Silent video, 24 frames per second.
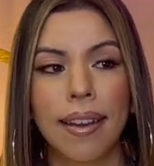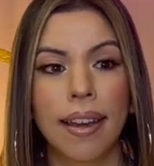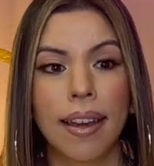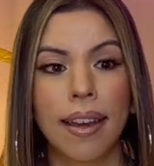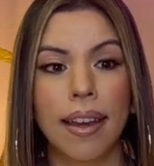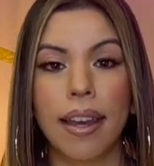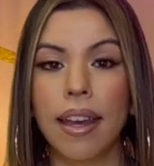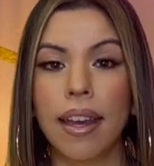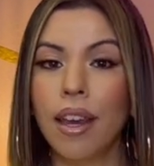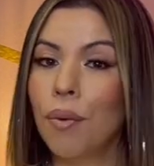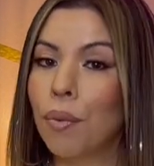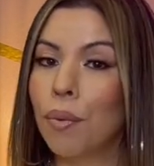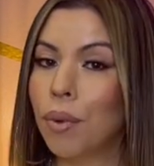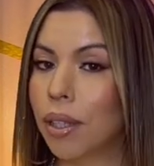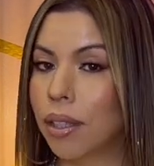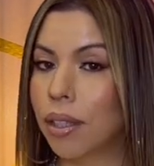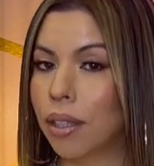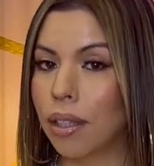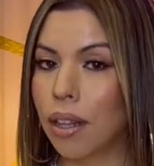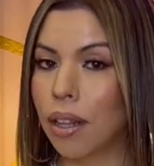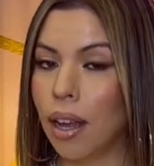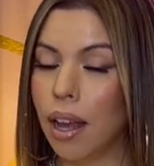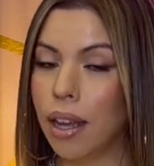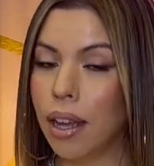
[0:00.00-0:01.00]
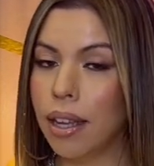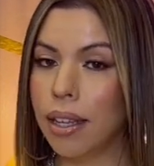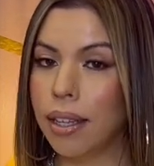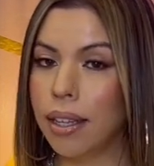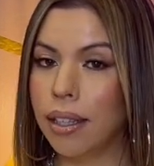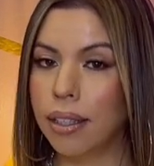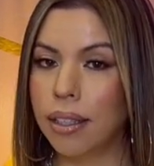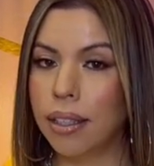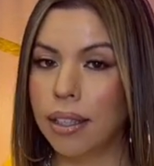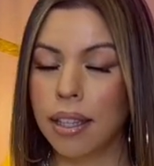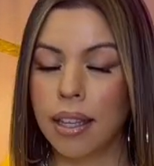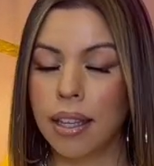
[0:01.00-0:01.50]
it was not
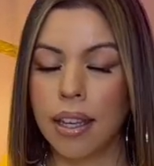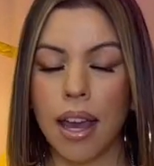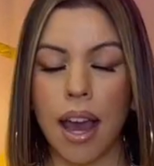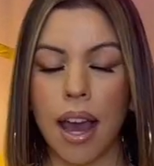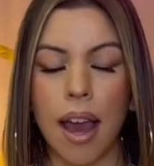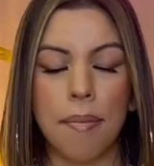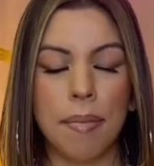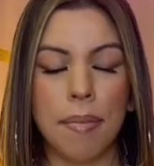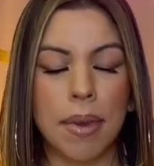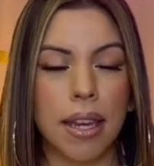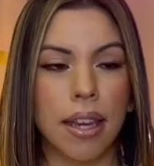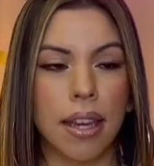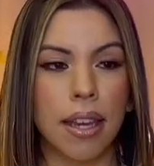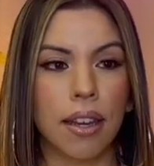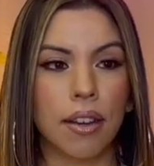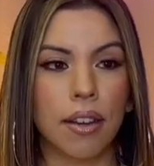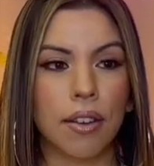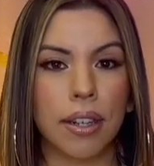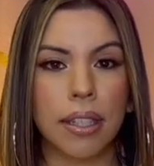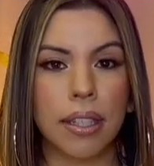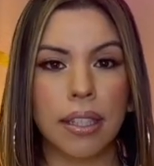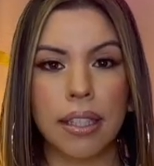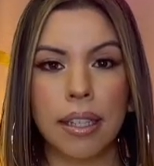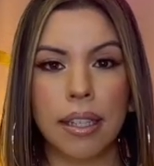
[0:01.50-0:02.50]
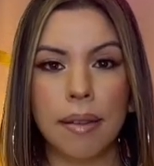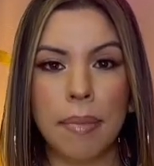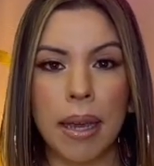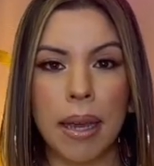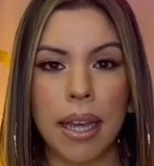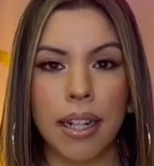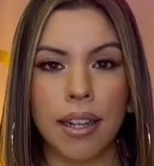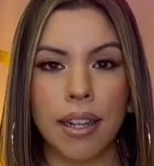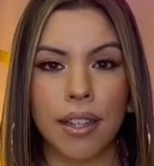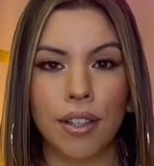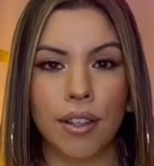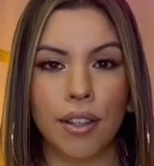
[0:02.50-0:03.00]
easy. I mean, Kristen
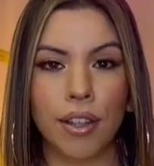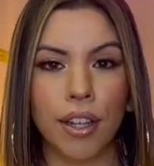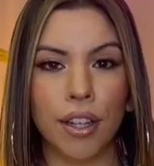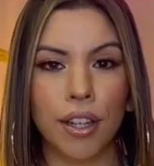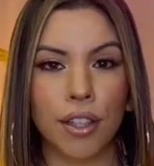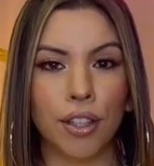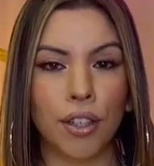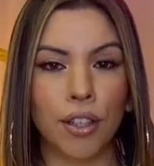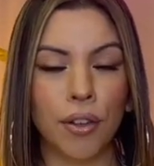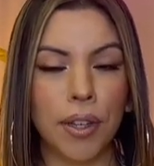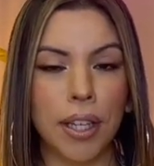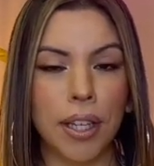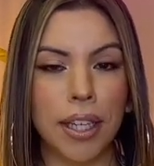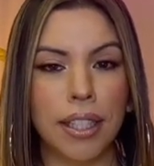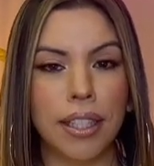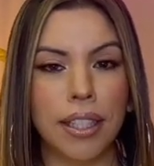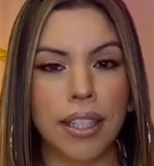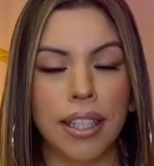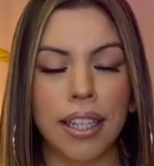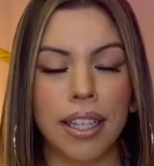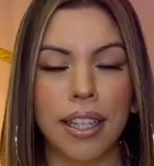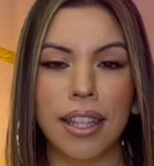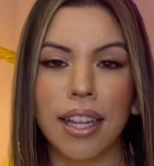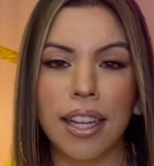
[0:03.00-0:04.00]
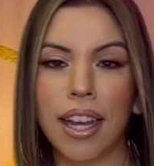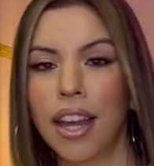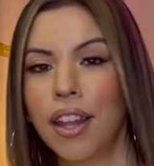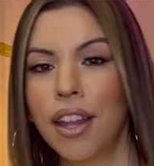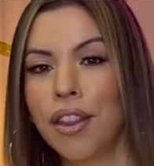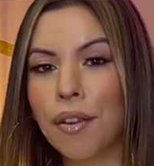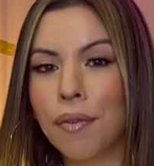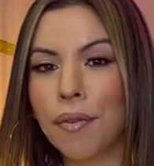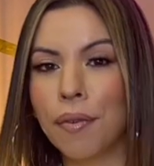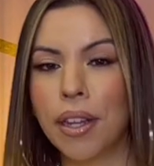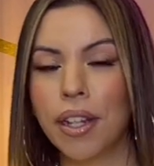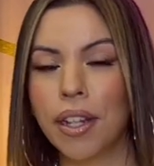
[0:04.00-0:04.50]
made it look so easy. The
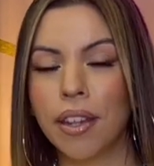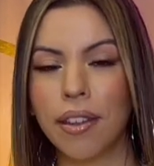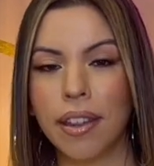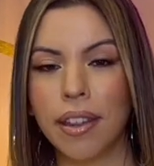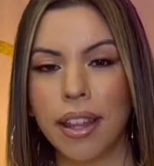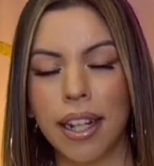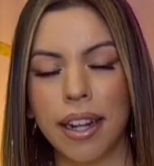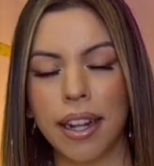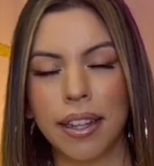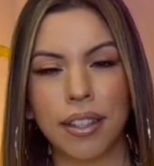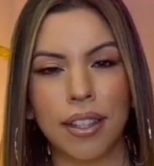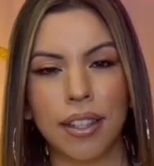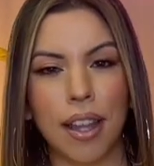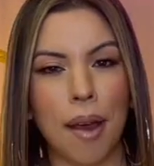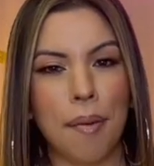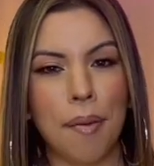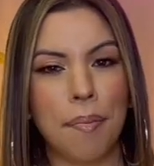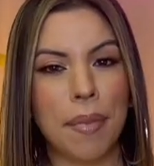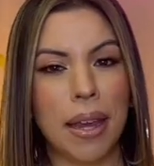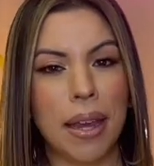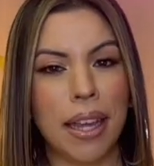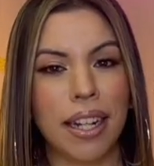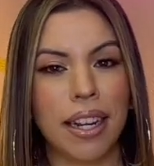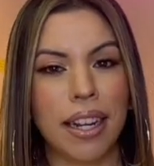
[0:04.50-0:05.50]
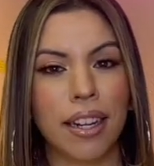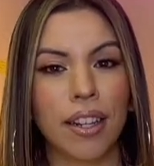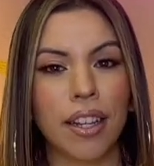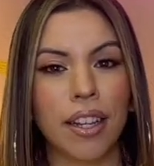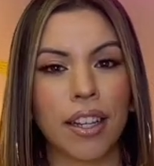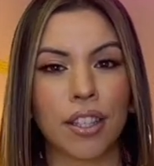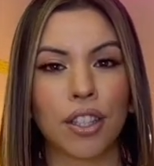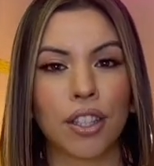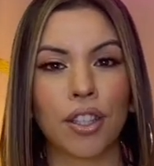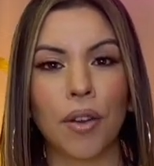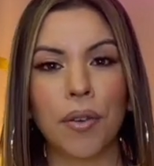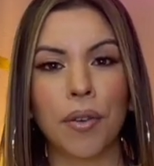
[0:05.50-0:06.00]
other video that I saw made it look
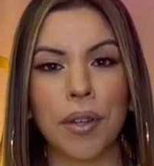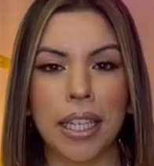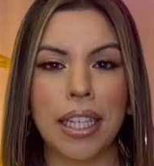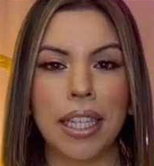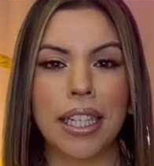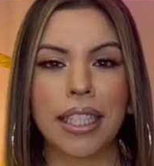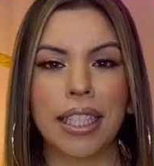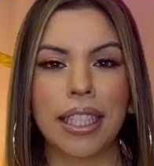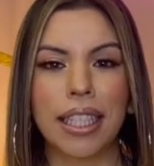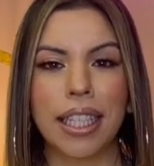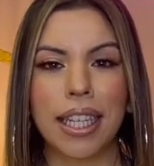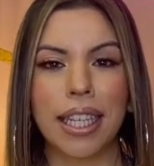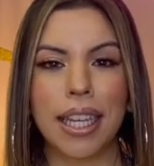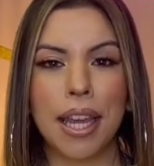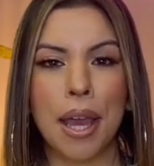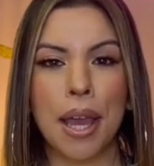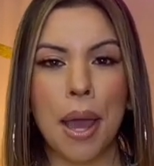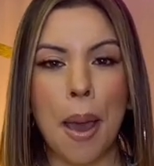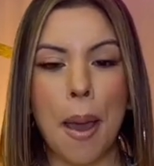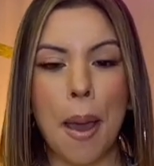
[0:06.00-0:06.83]
so easy.